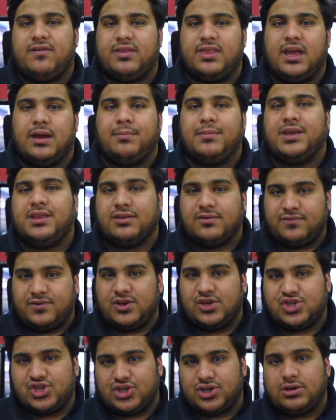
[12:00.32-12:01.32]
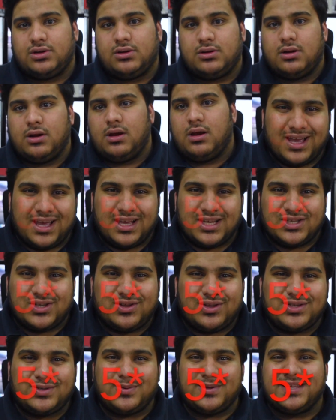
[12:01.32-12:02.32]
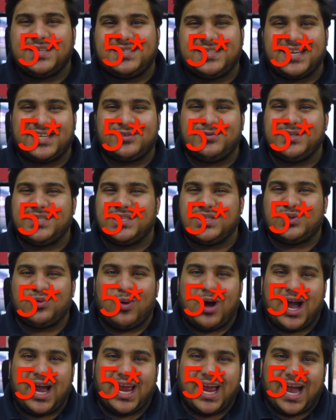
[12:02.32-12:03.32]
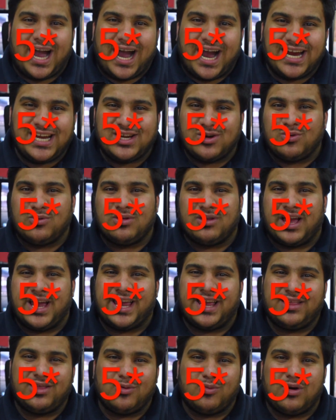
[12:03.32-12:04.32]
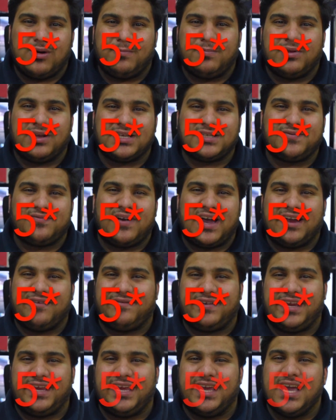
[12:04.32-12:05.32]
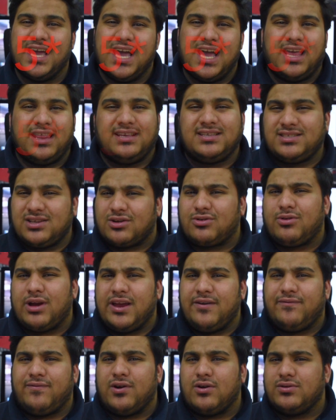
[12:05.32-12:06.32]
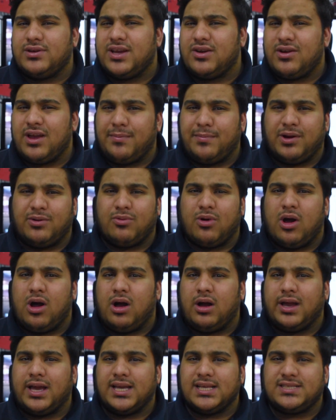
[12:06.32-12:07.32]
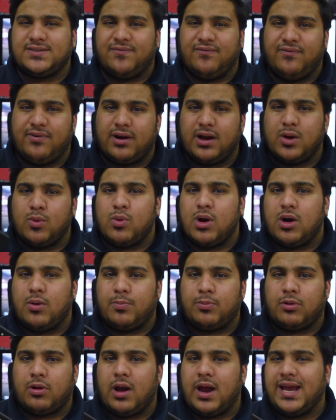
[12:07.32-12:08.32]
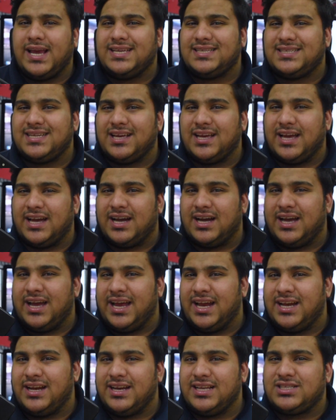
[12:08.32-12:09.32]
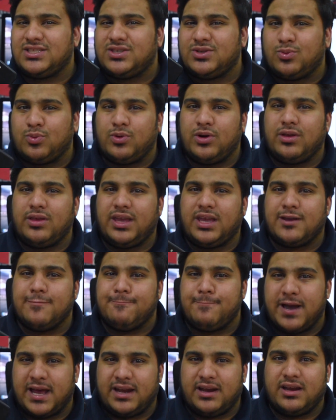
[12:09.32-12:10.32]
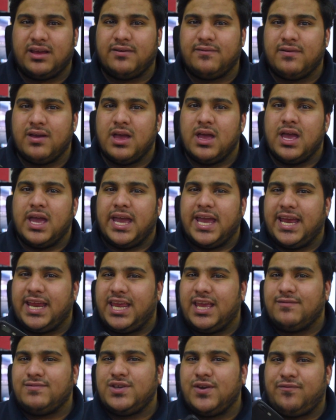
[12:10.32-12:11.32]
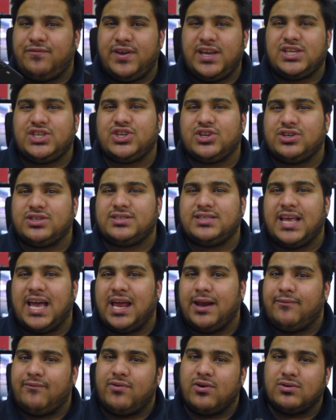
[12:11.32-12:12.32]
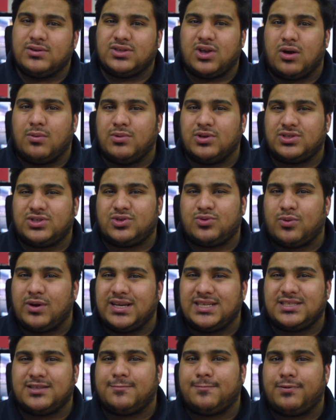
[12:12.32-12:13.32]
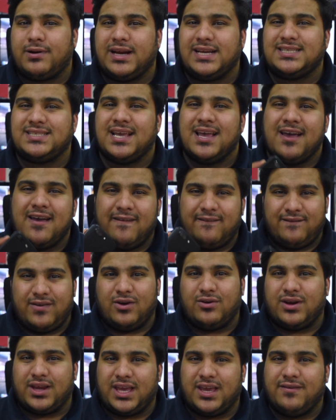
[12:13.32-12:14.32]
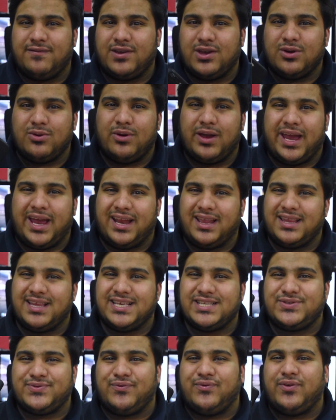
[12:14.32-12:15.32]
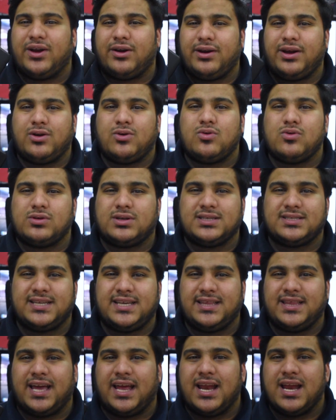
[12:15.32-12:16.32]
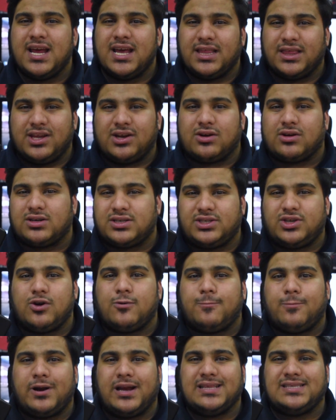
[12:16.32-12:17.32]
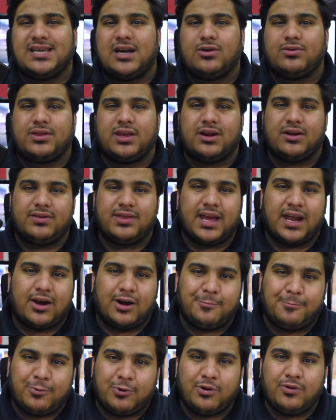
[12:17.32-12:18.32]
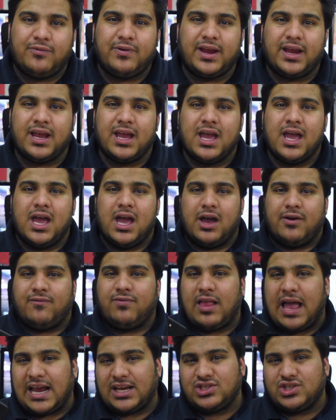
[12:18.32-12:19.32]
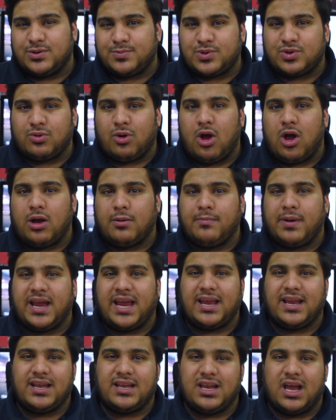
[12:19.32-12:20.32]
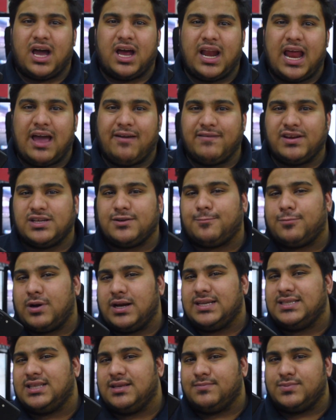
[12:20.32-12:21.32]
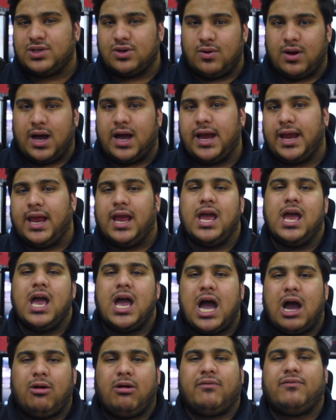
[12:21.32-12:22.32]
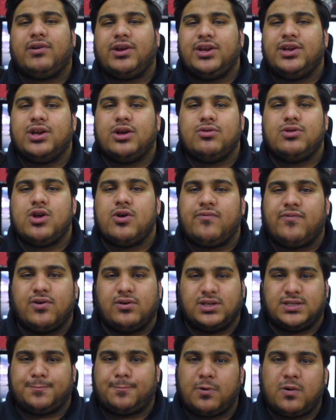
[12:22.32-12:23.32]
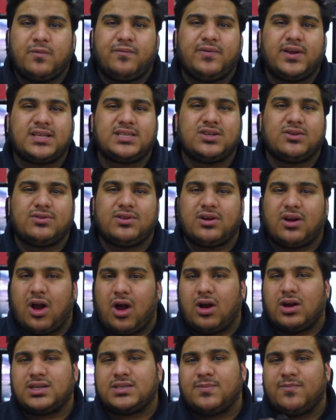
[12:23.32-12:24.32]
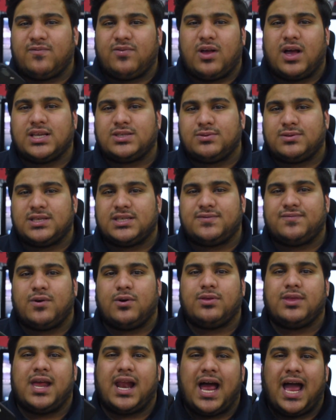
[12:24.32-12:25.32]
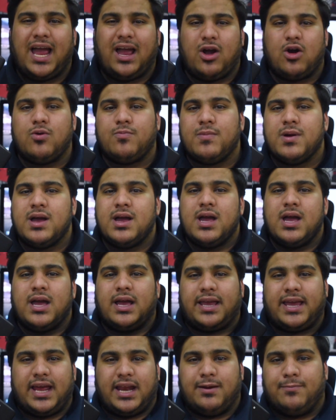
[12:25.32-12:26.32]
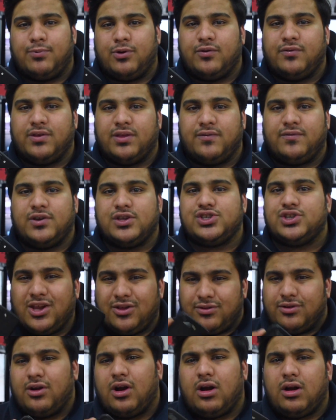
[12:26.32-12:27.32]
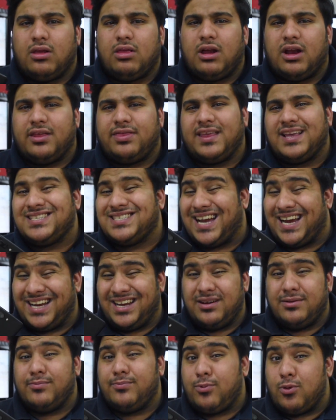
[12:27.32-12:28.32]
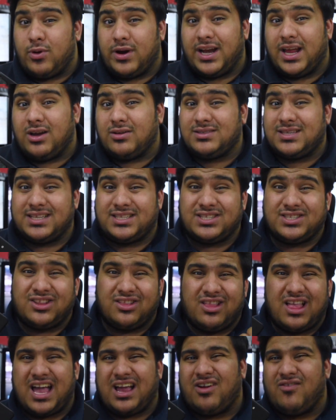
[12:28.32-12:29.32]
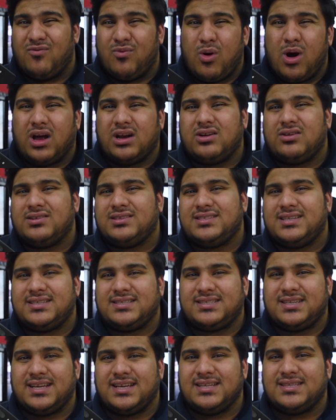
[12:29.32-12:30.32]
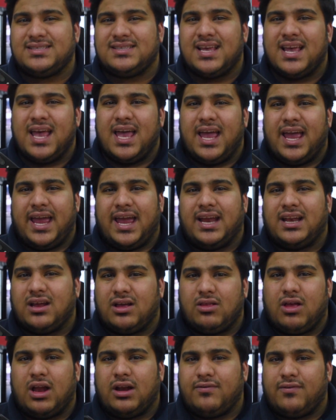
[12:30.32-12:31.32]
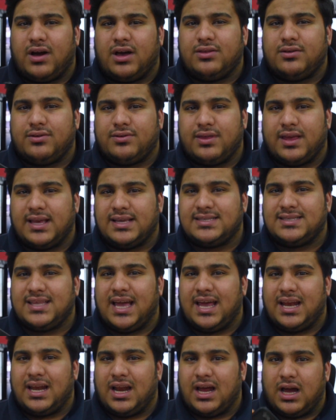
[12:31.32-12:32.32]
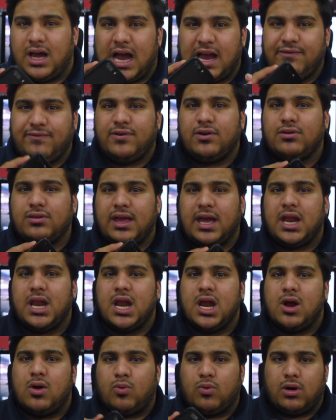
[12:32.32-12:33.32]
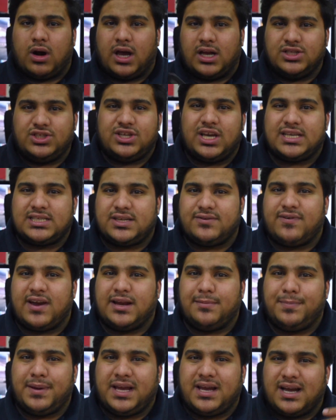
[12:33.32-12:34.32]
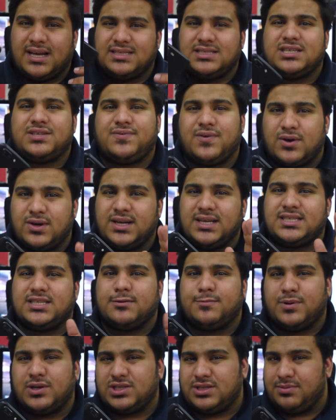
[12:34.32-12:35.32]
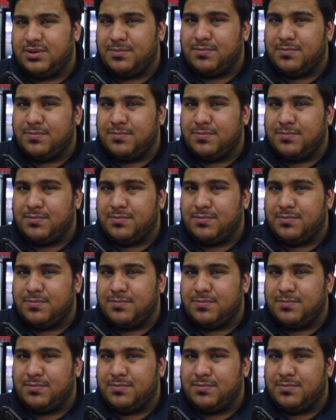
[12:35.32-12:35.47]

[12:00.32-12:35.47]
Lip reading: for them in the future. So those were the 6 reasons why I don't like the OnePlus 5T. This is a great phone, don't get me wrong. It's very well priced and it's really competitive. It gives you features that phones almost twice the price fail to give you. And it's very cool to see that there are still brands out there that are proving flagships wrong by not having to price them so high. However, you know, no phone is perfect, so there are some flaws with this phone that I hope get improved in the future. Now, there are a lot of things I didn't point out, such as the lack of water resistance and a lot of other things that I feel that were unjustified because this phone is supposed to